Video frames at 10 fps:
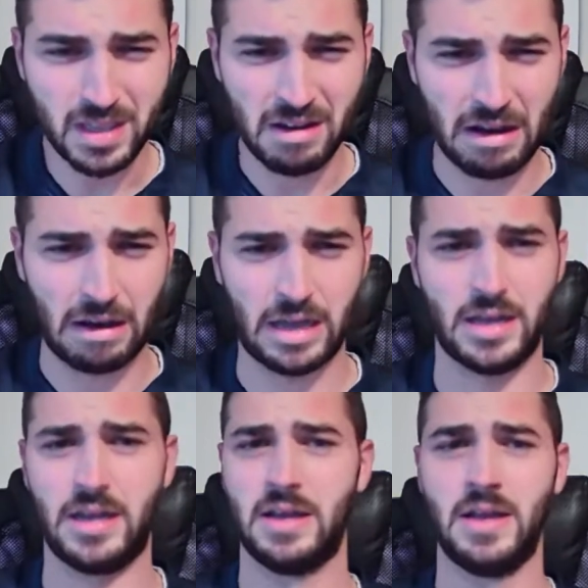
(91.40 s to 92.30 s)
All
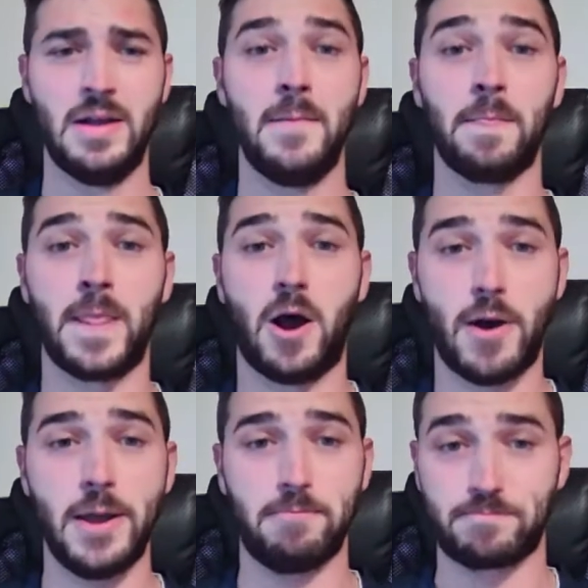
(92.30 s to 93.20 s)

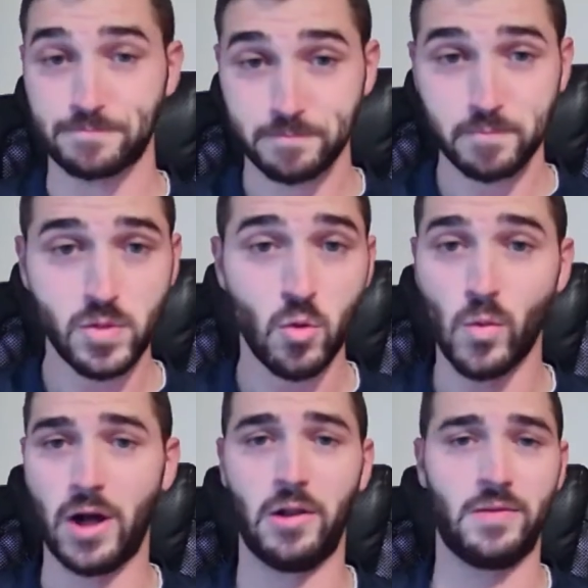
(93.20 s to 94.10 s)
right.
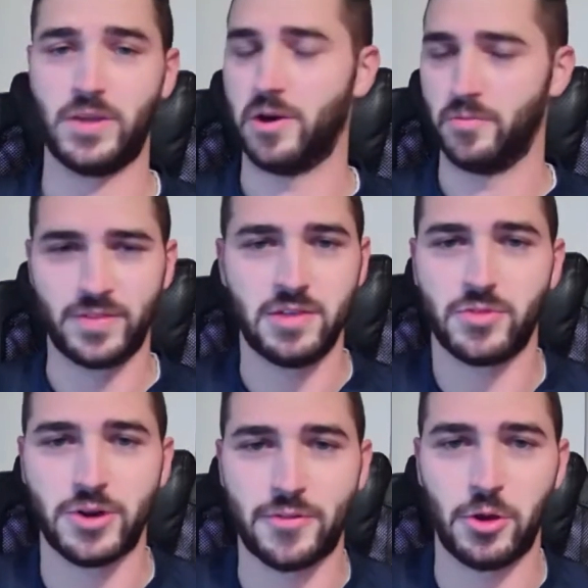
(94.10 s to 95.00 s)
Well, you know,
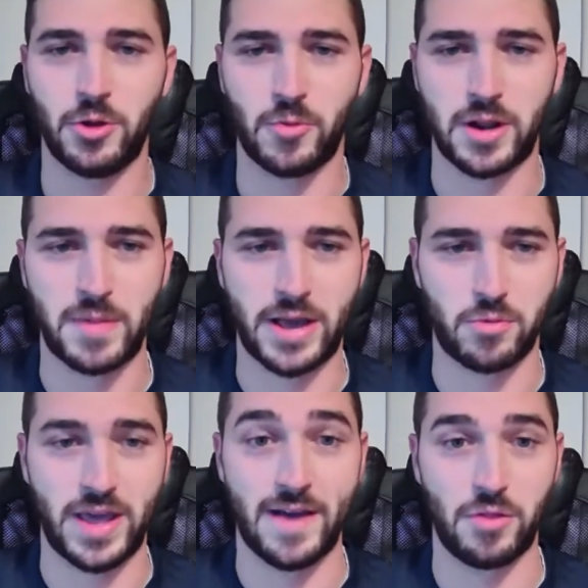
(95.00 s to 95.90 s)
they're not the only running backs
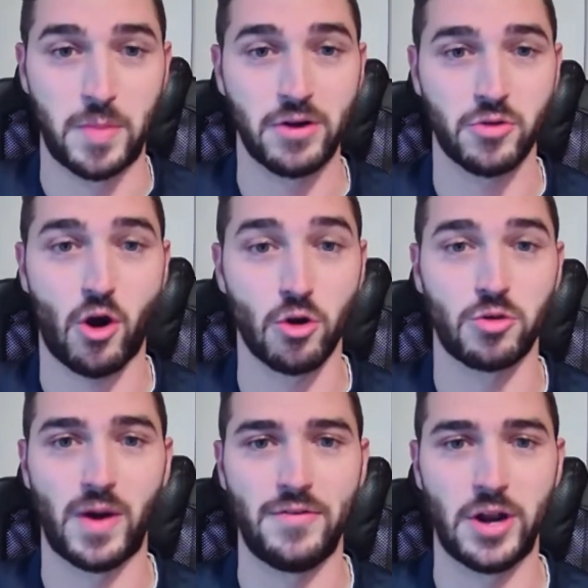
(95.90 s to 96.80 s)
we have. The Bears
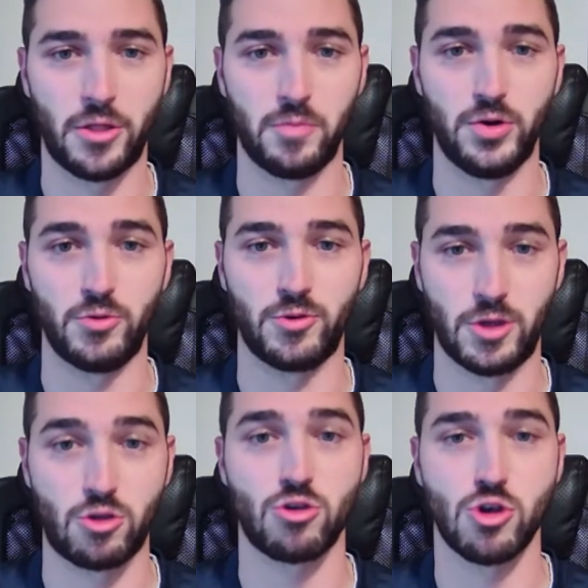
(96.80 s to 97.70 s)
also have another bruiser
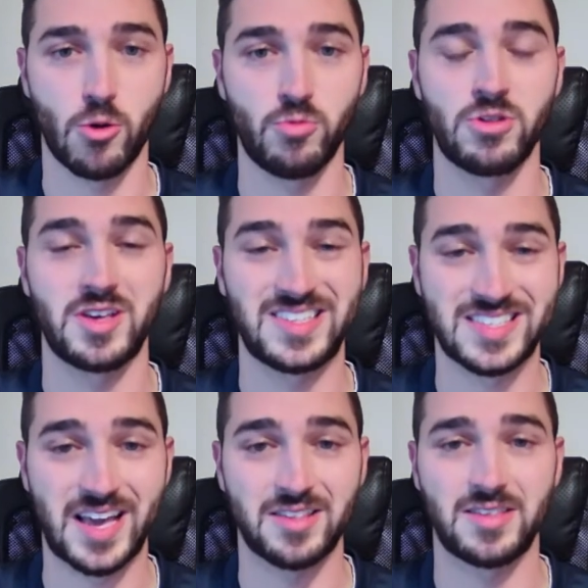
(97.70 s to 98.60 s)
that's shown
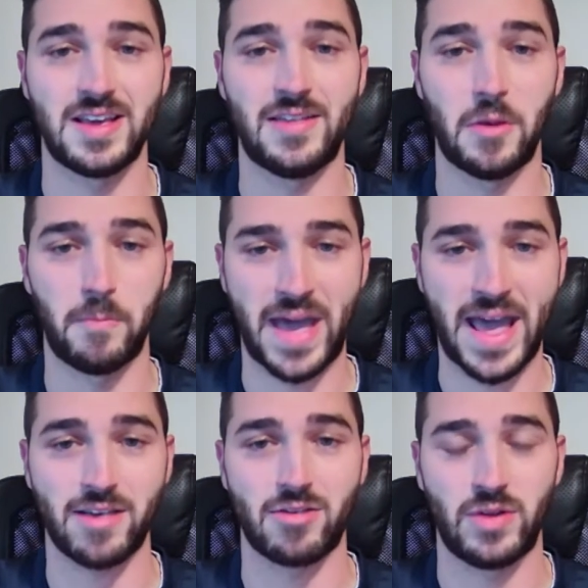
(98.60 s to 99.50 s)
success in the
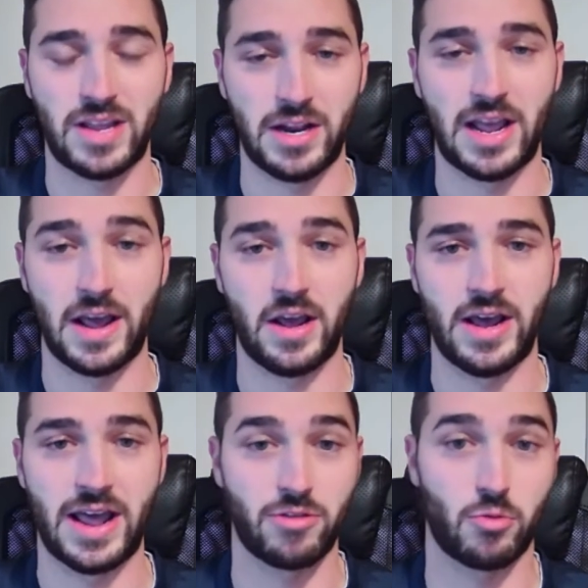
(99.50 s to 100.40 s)
past
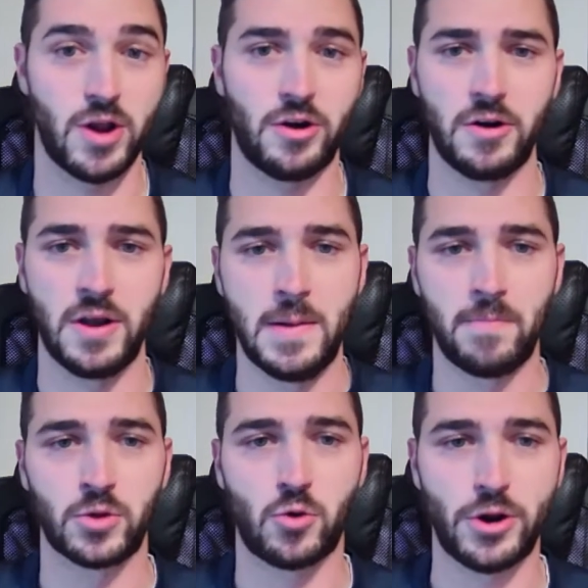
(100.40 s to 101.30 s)
as a runner.
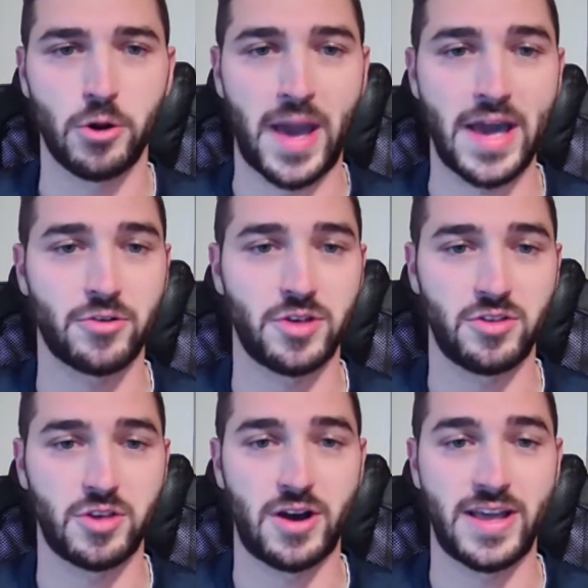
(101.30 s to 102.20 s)
Cordarrelle Patterson
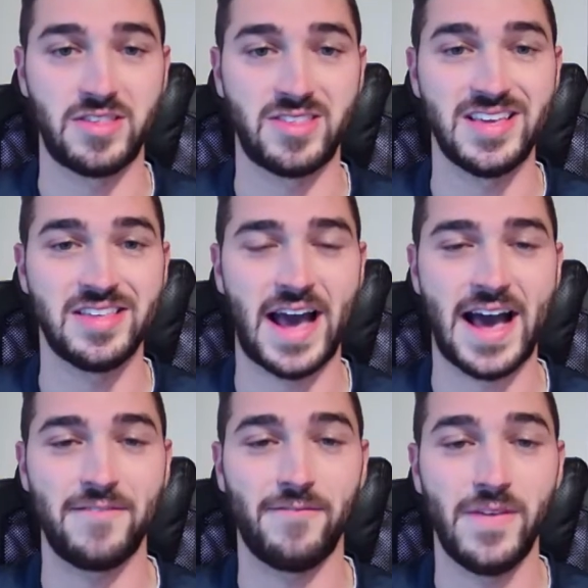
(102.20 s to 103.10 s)
saw a
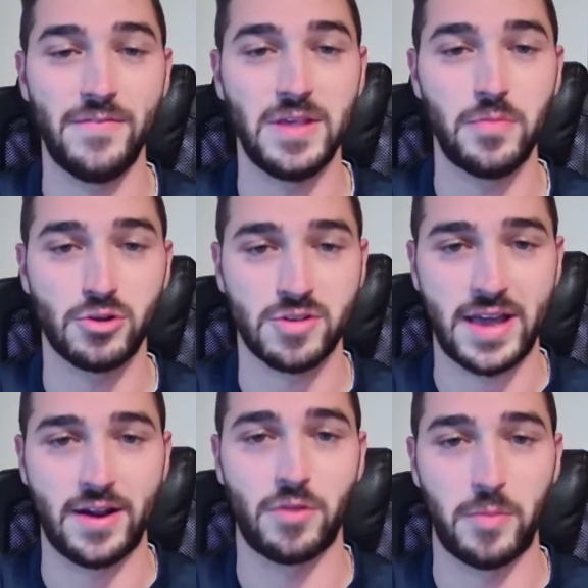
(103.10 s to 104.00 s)
season-high
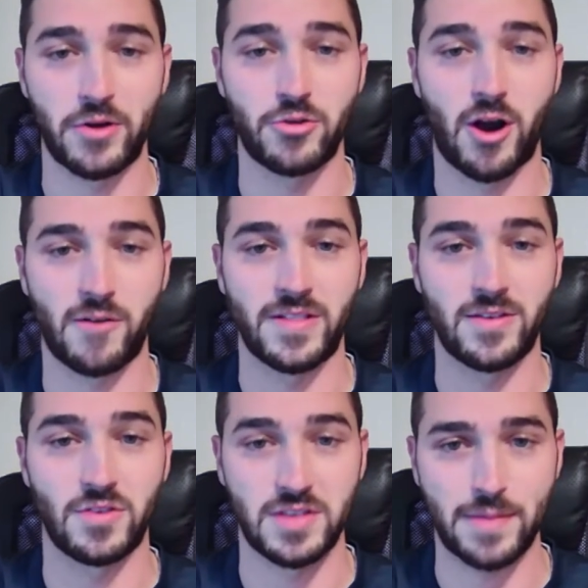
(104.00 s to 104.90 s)
50% of the Bears'
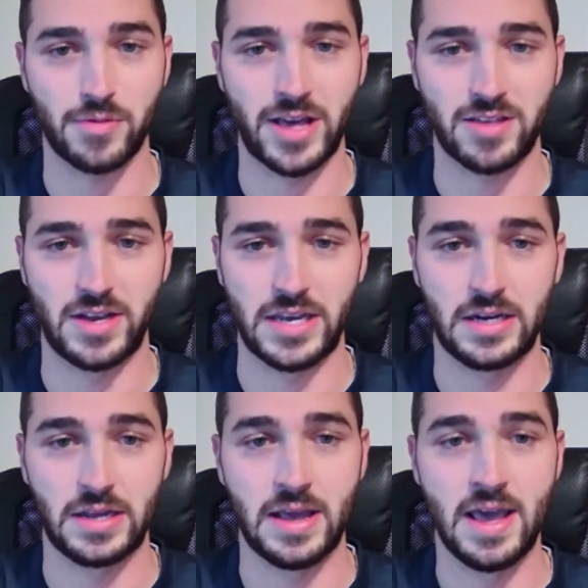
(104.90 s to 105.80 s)
offensive snaps last night.
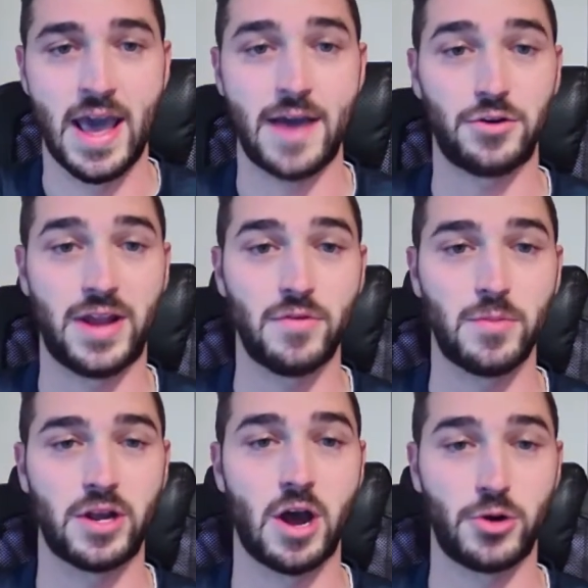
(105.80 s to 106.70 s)
After David
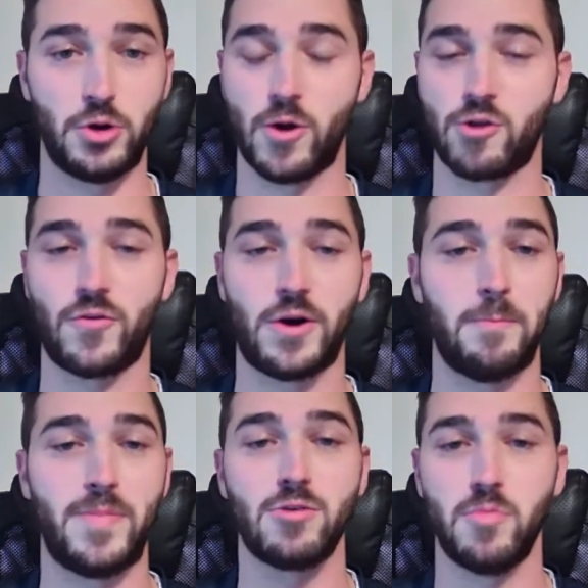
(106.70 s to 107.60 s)
Montgomery rushed for an
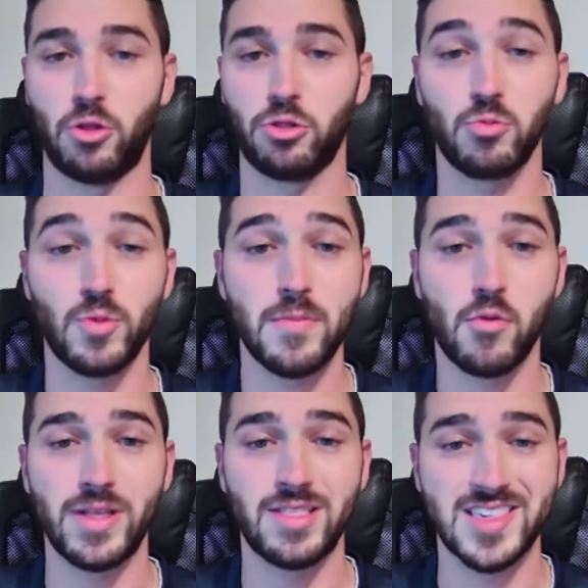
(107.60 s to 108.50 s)
abysmal
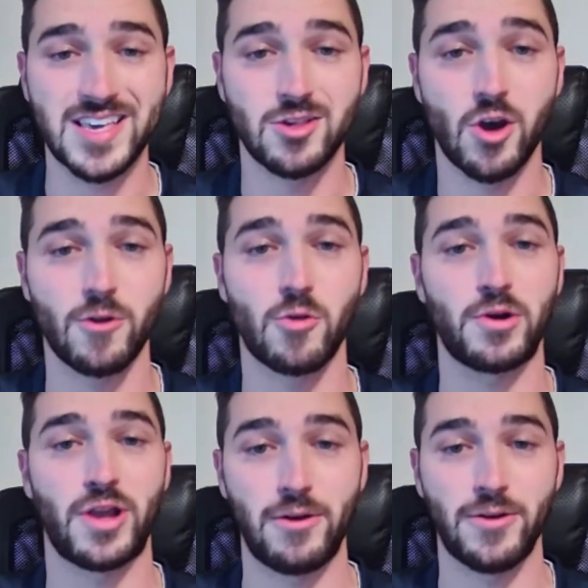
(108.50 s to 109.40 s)
3.6 yards per
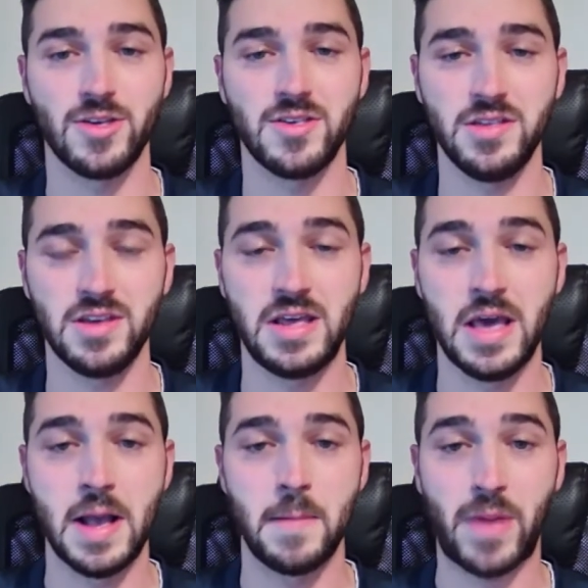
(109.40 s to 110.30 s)
carry this season,
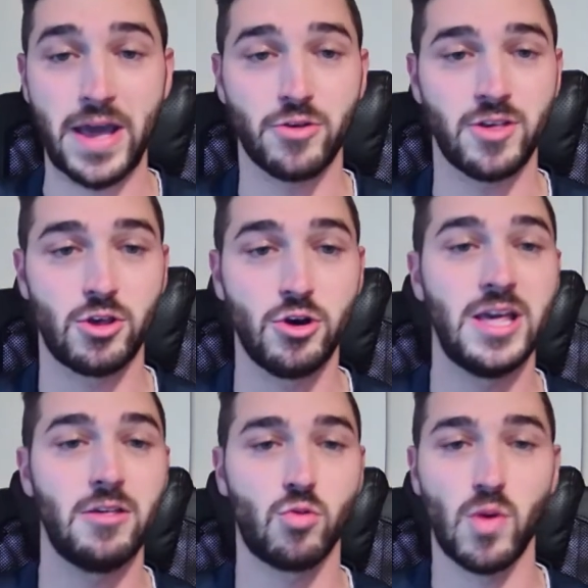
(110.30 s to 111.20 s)
Patterson took
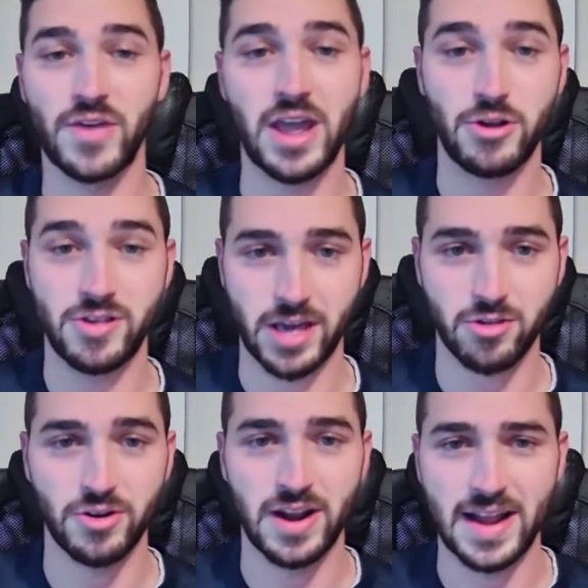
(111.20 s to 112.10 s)
his 12 carries
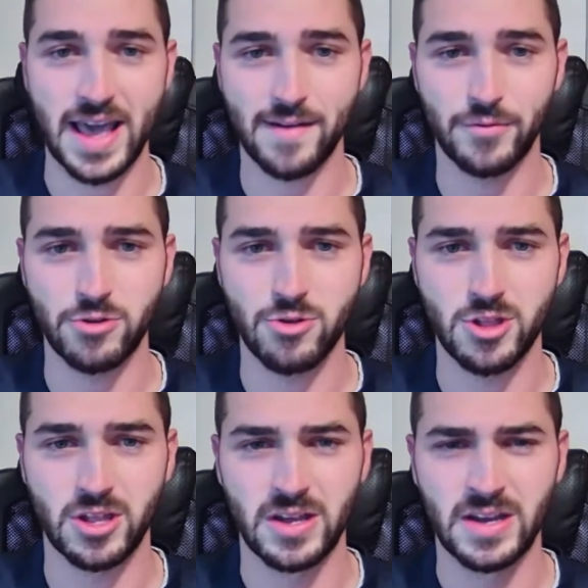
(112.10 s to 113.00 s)
yesterday and averaged